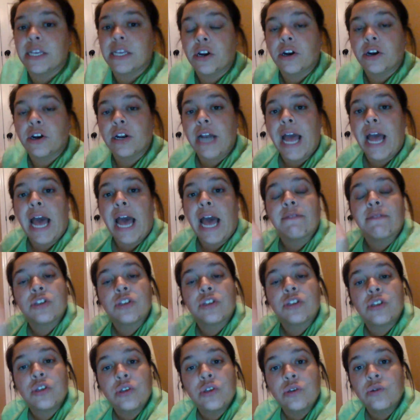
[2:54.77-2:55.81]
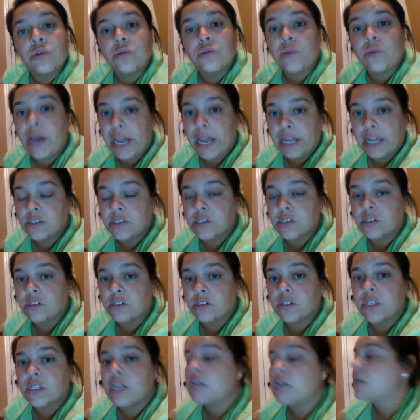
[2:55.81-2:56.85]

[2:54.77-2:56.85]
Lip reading: you're going to have 2 answers.